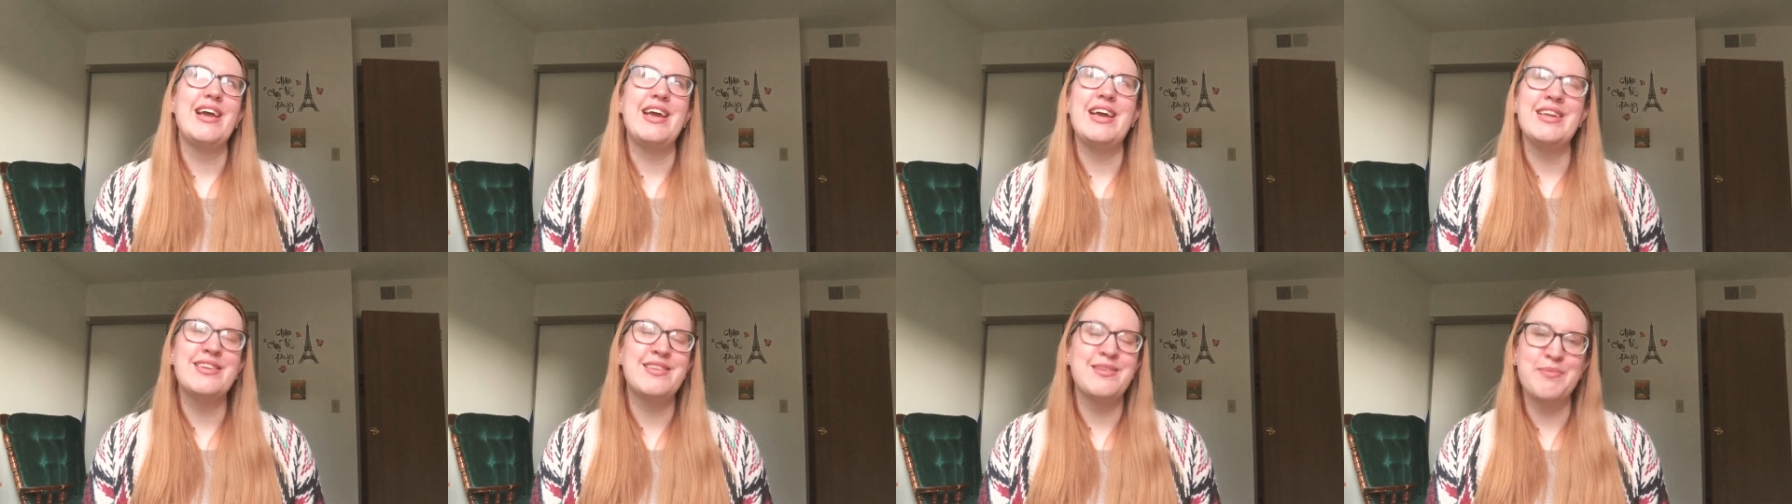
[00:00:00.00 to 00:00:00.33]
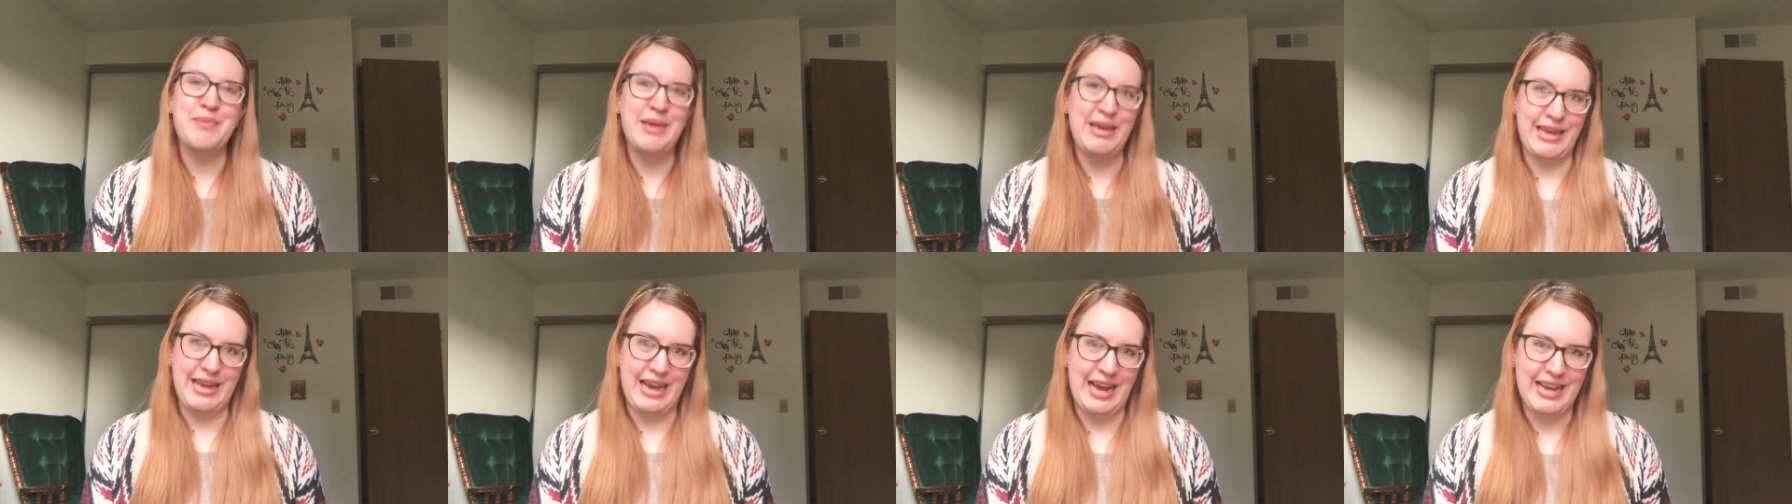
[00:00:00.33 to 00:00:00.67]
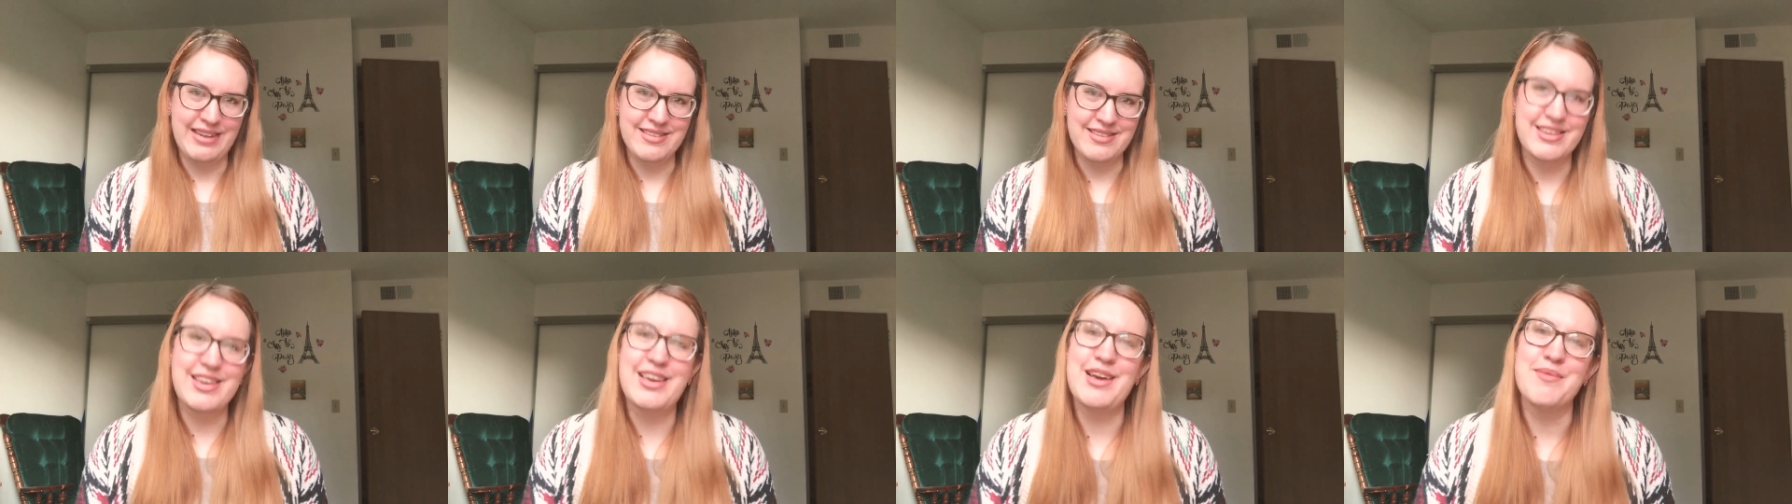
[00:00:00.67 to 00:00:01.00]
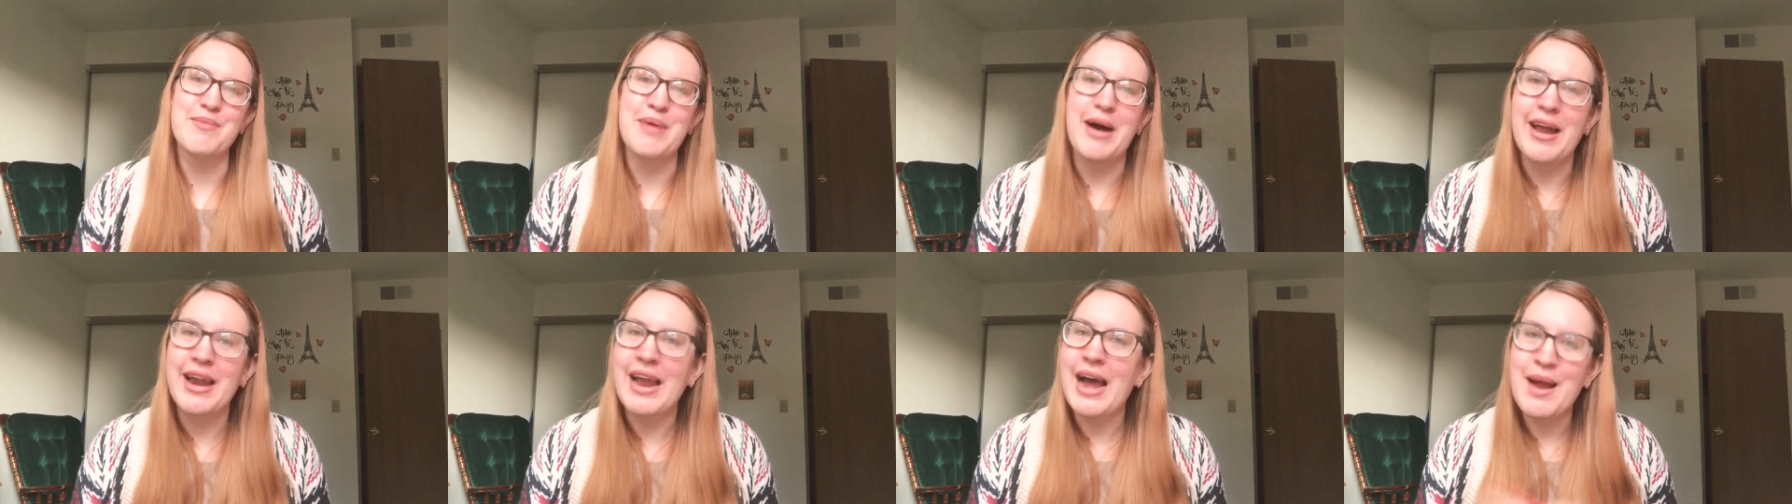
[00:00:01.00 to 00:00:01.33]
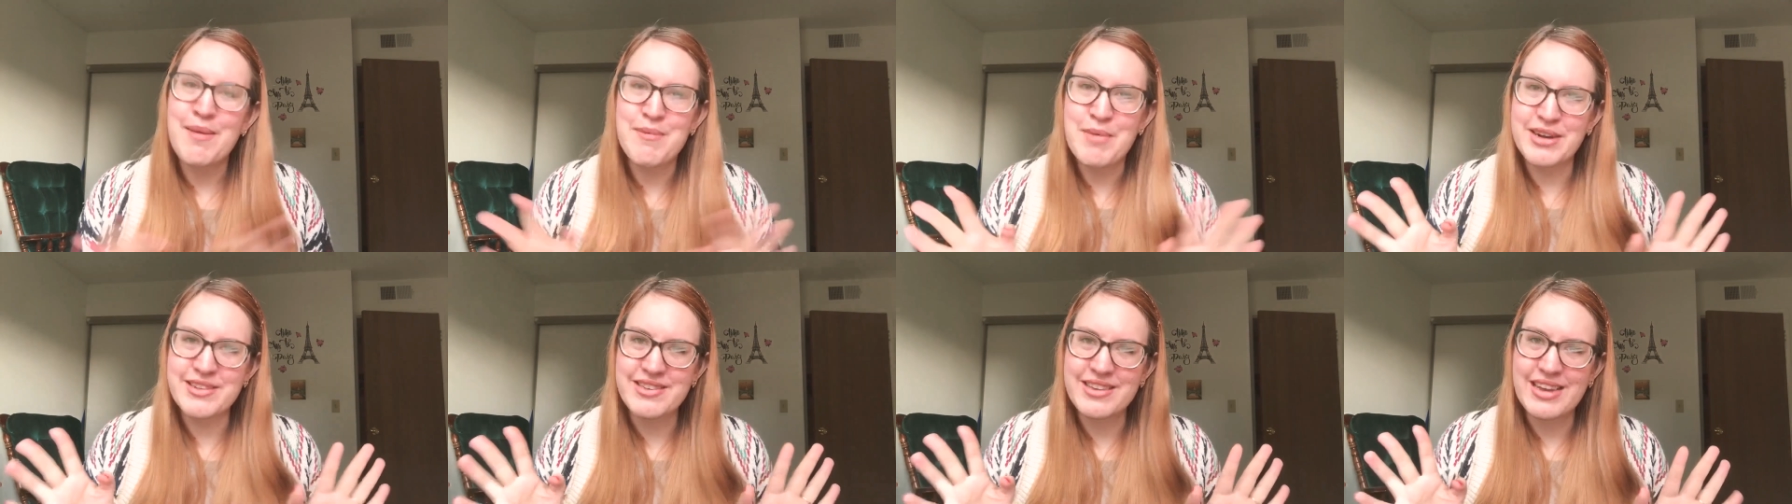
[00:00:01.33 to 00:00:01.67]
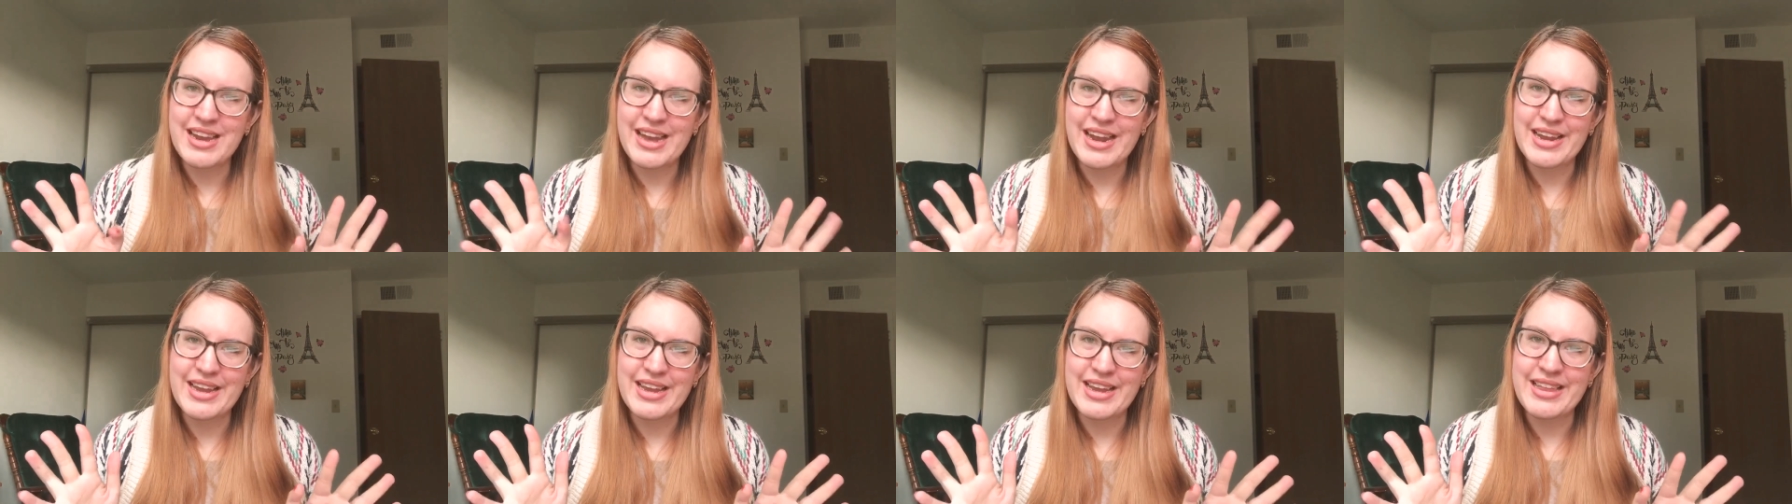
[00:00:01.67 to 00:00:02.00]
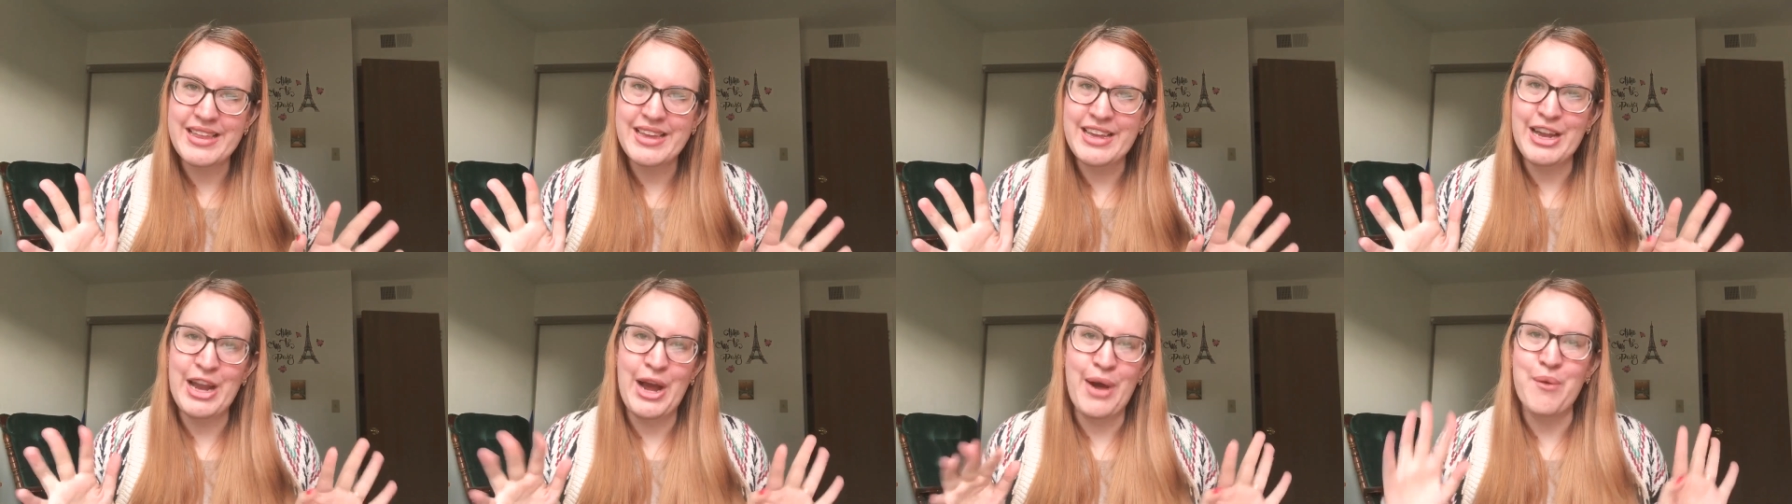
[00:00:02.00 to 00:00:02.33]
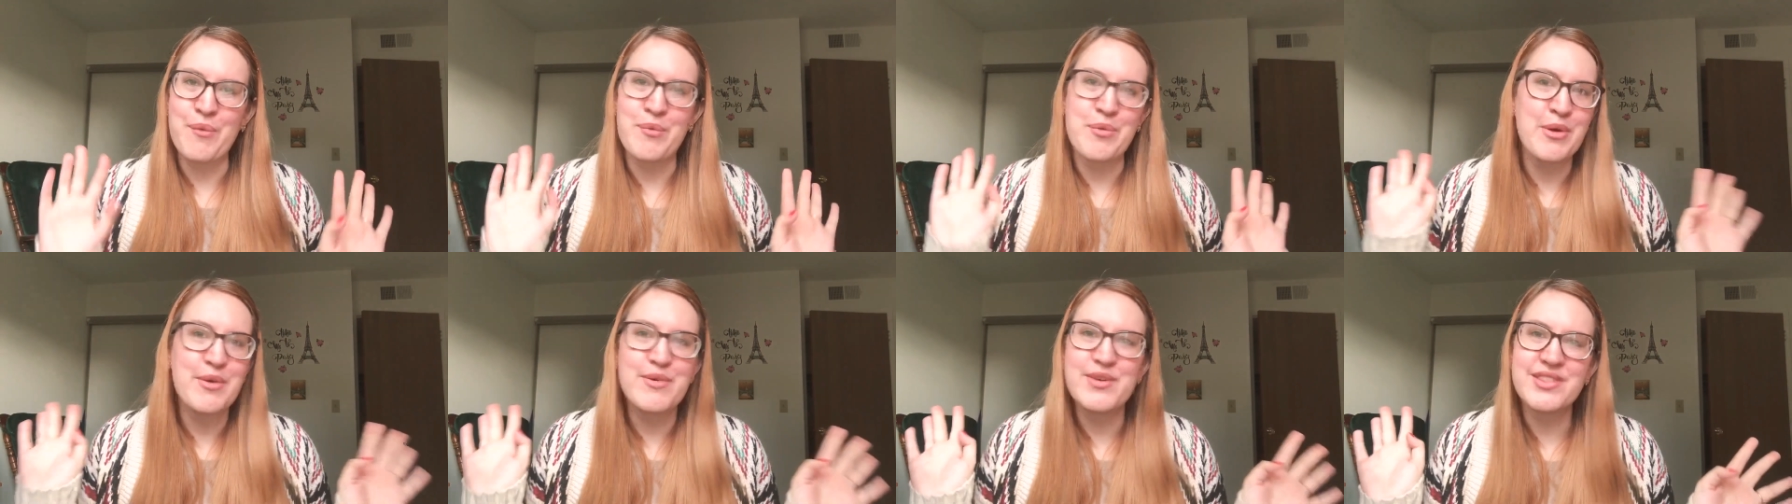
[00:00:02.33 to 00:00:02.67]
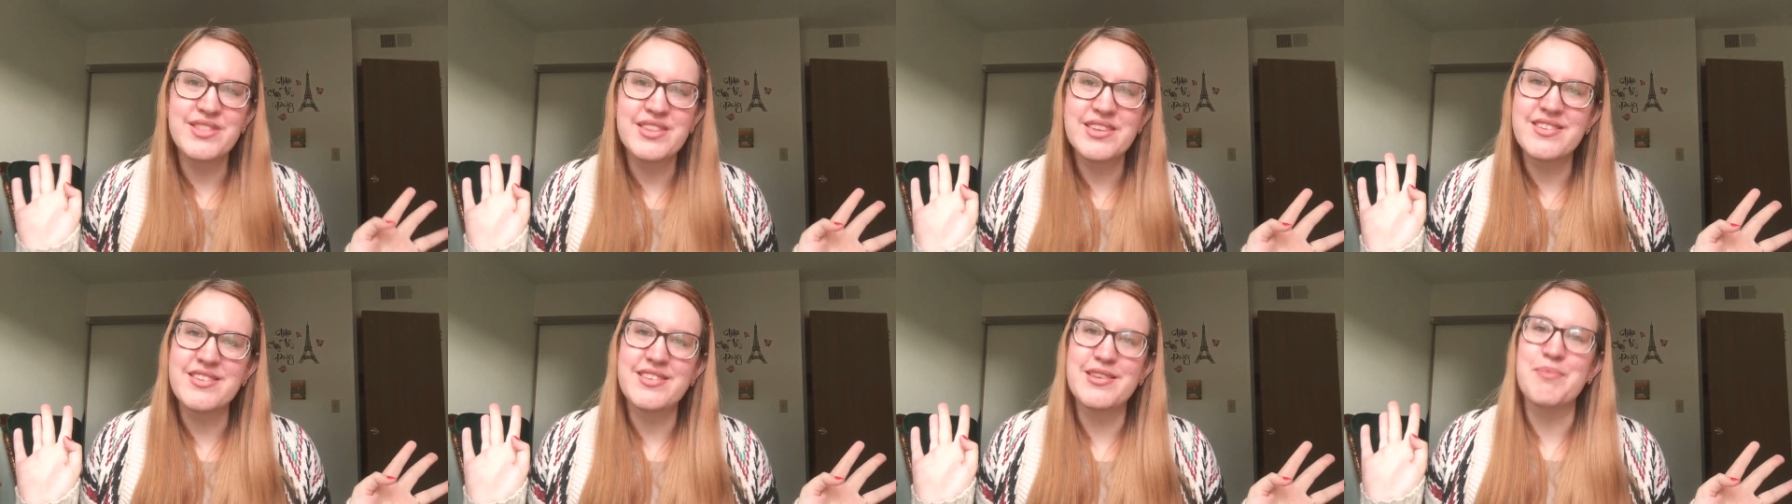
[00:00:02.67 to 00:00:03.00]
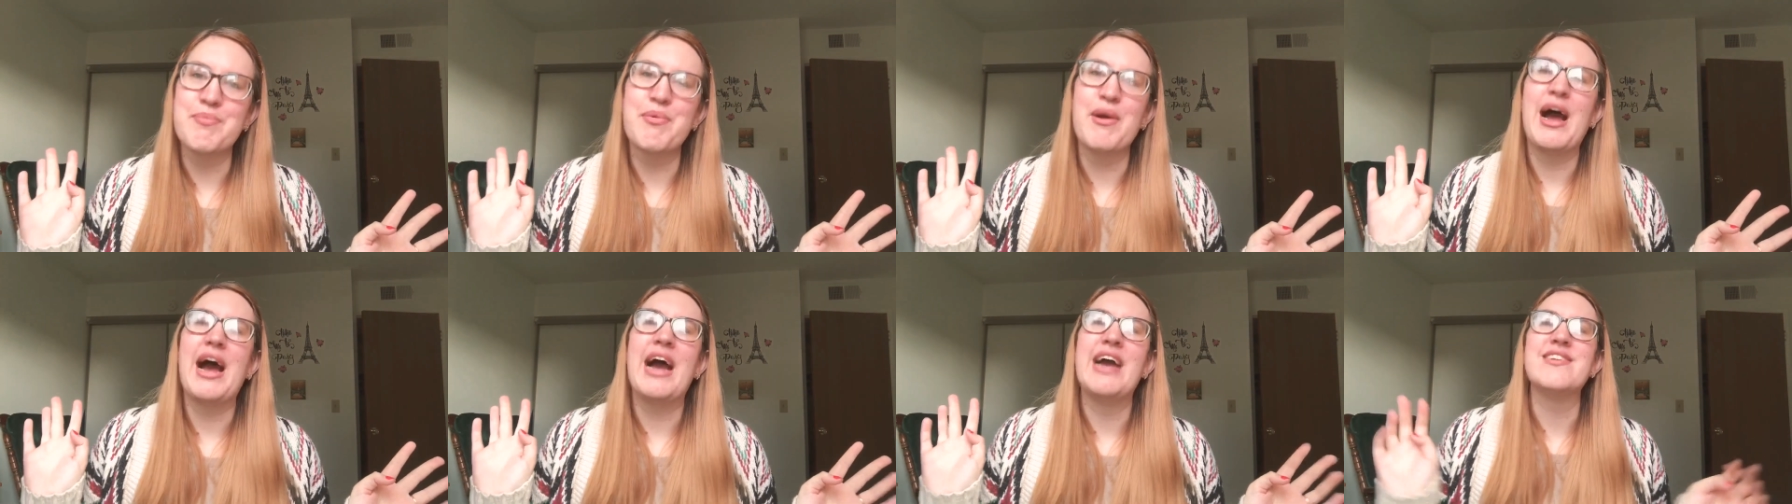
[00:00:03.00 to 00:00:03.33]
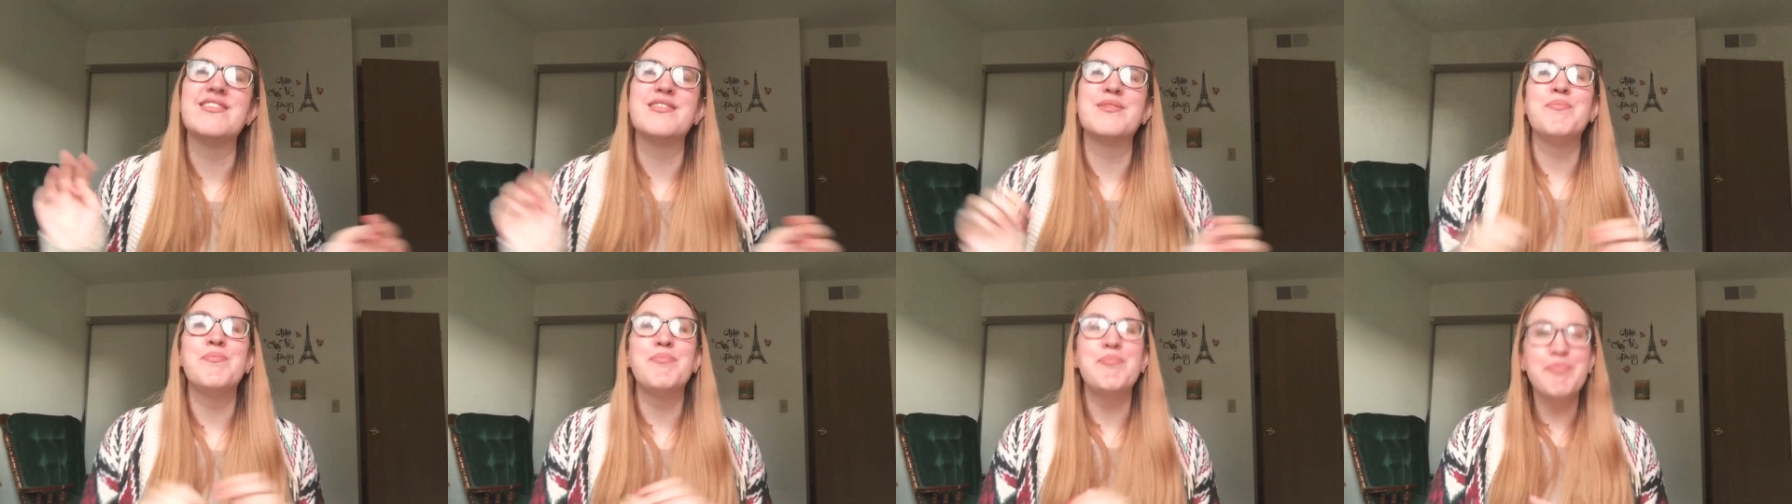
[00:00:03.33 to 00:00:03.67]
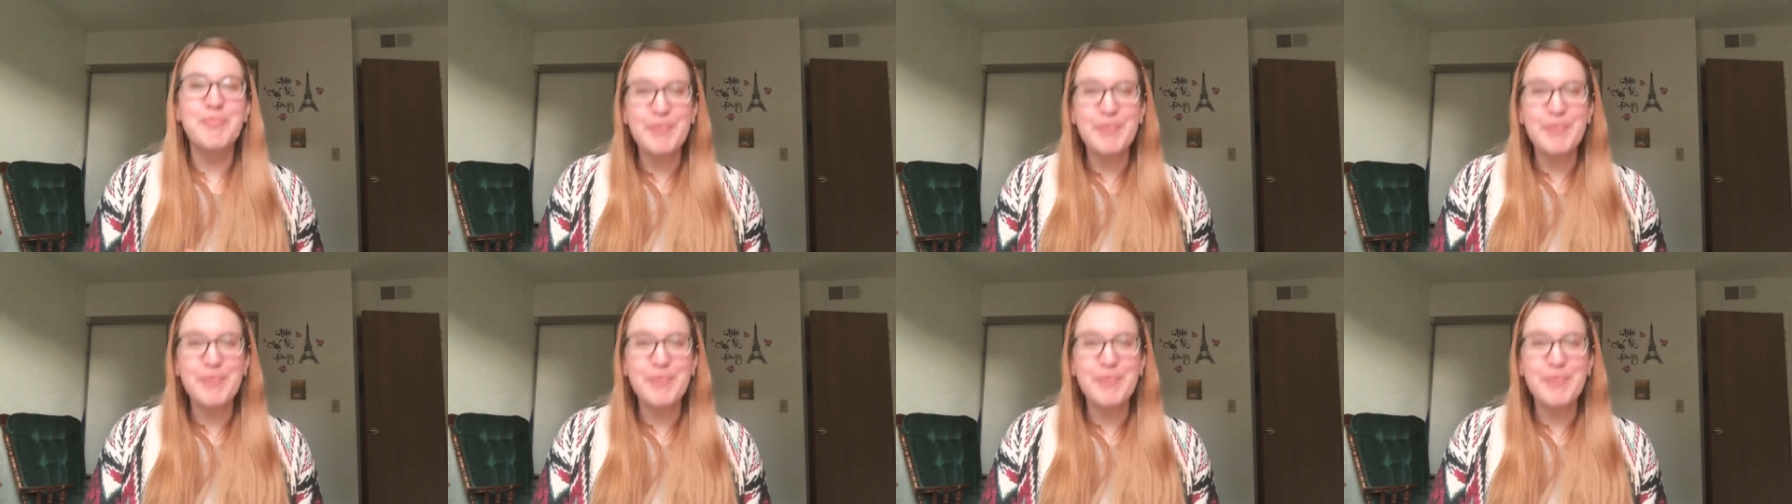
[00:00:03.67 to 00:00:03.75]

it's me, guys. Come on. I wasn't gonna, ruin the surprise,